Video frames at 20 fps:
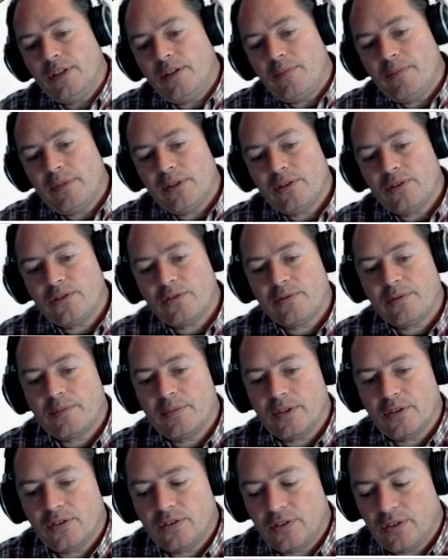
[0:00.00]
mils from
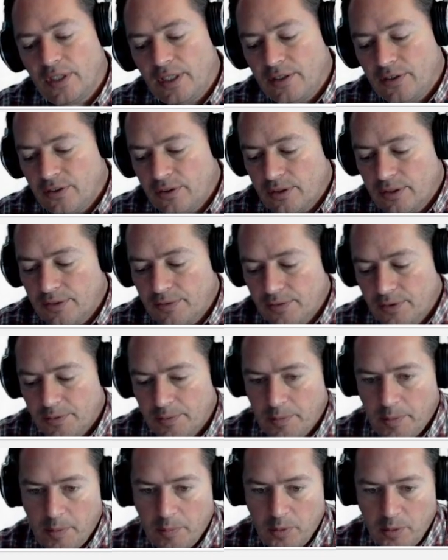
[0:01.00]
the center, if you
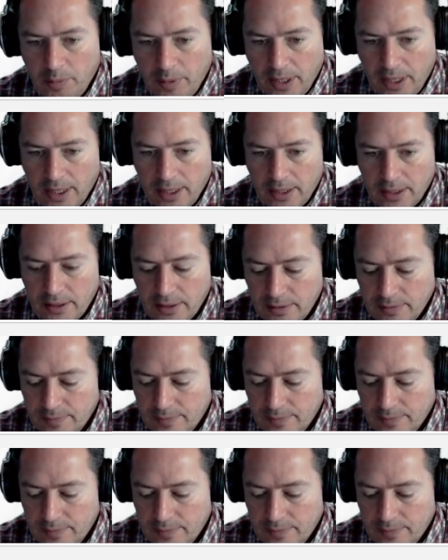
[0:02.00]
remember back.